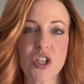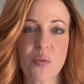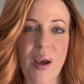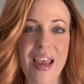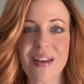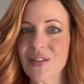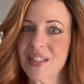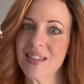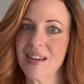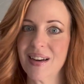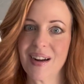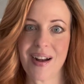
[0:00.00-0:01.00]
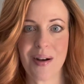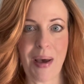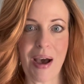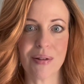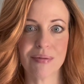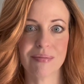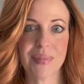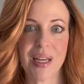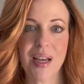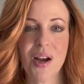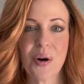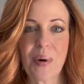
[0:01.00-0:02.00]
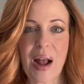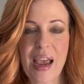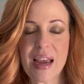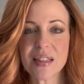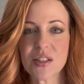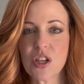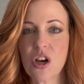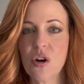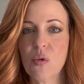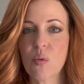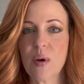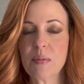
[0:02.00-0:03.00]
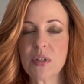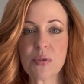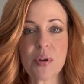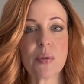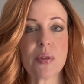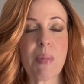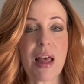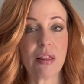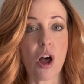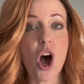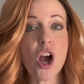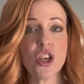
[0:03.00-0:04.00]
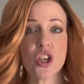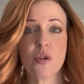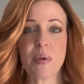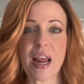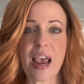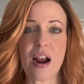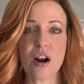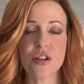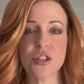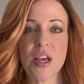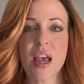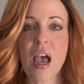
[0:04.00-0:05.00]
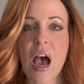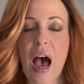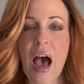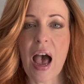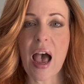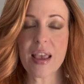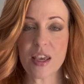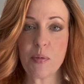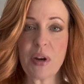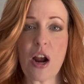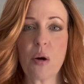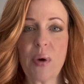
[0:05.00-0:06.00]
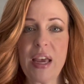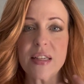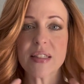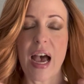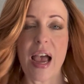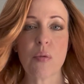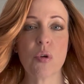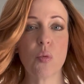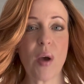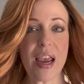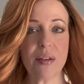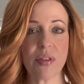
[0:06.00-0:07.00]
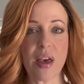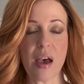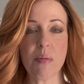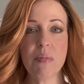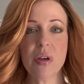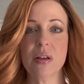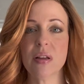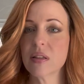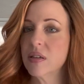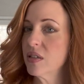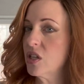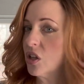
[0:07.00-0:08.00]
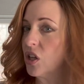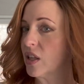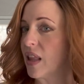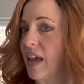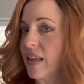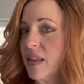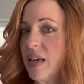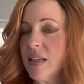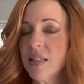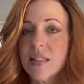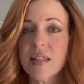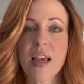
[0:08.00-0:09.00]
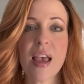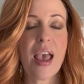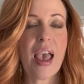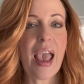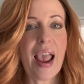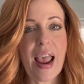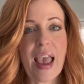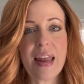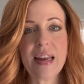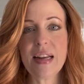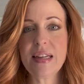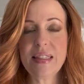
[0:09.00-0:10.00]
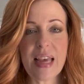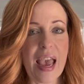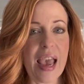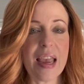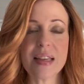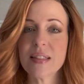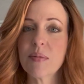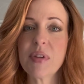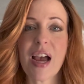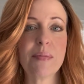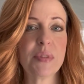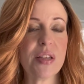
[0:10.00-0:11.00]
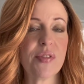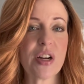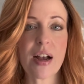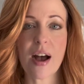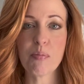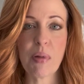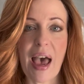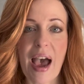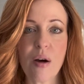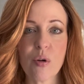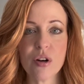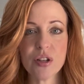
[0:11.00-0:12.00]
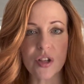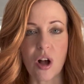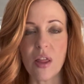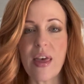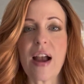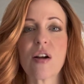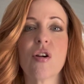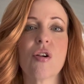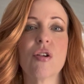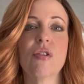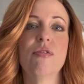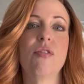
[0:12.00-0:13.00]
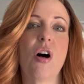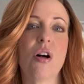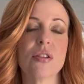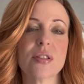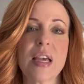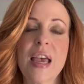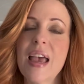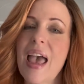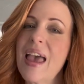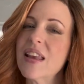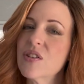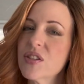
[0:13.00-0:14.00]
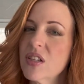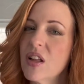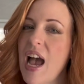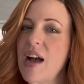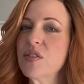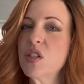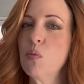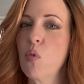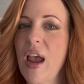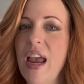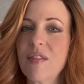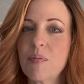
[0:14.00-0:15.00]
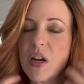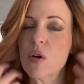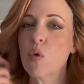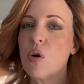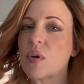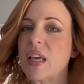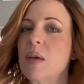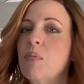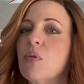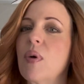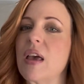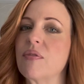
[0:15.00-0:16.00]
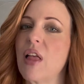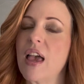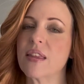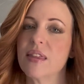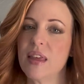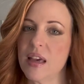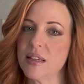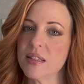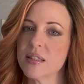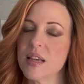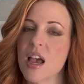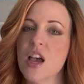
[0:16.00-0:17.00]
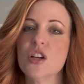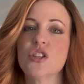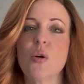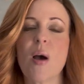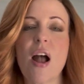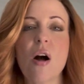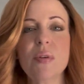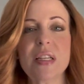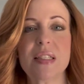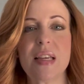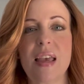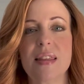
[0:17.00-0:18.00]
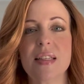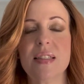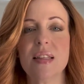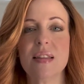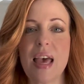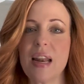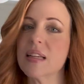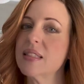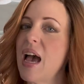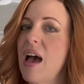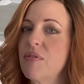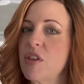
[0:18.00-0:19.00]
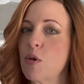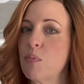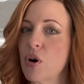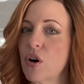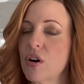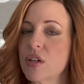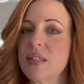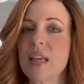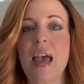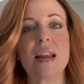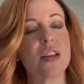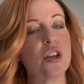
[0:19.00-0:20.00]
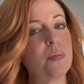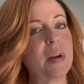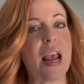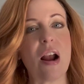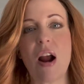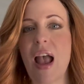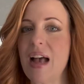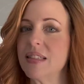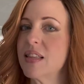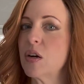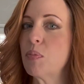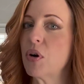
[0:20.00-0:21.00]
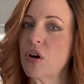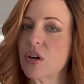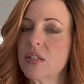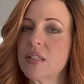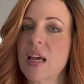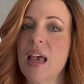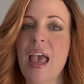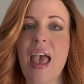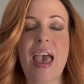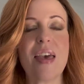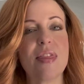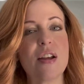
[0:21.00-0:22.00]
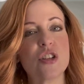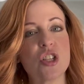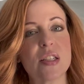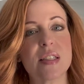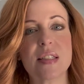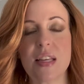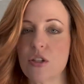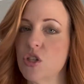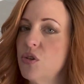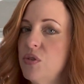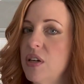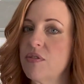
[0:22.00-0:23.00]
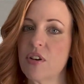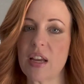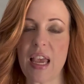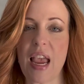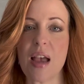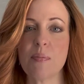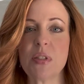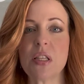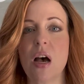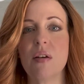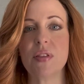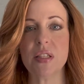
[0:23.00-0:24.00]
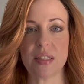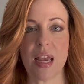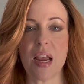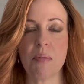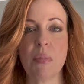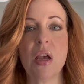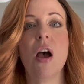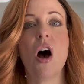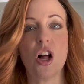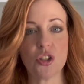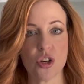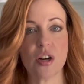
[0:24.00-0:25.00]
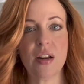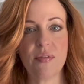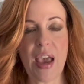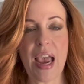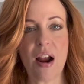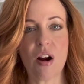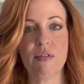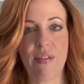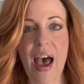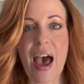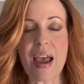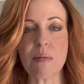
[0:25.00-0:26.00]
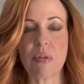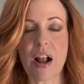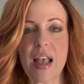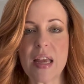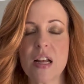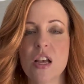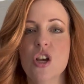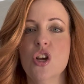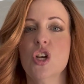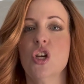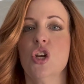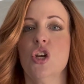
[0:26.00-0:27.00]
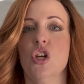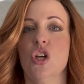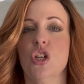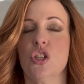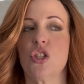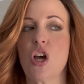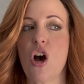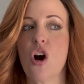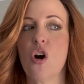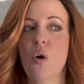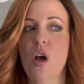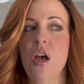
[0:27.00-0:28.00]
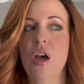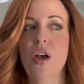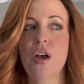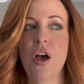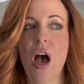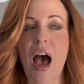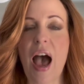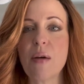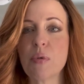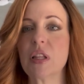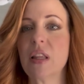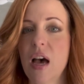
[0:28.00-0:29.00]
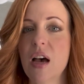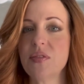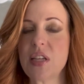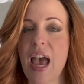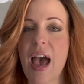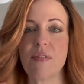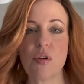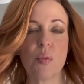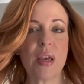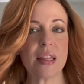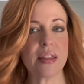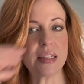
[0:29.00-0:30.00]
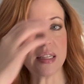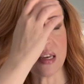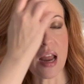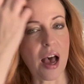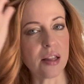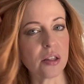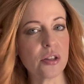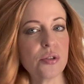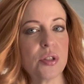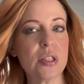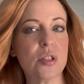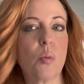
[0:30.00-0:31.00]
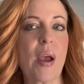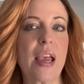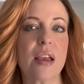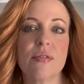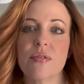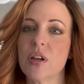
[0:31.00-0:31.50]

wave isn't gonna come out, right? So what I'm doing with my long human hair wigs, I will wave them to look like this. And in a day, sometimes even a couple hours, all that curl falls. And you'll still have some wave, but it won't keep a wave like this. So I always say this, synthetics have their perks and human hair has their perks, and they're two different camps of the same alternative hair vibe, right? So I would love to have a wig that did not lose its wave.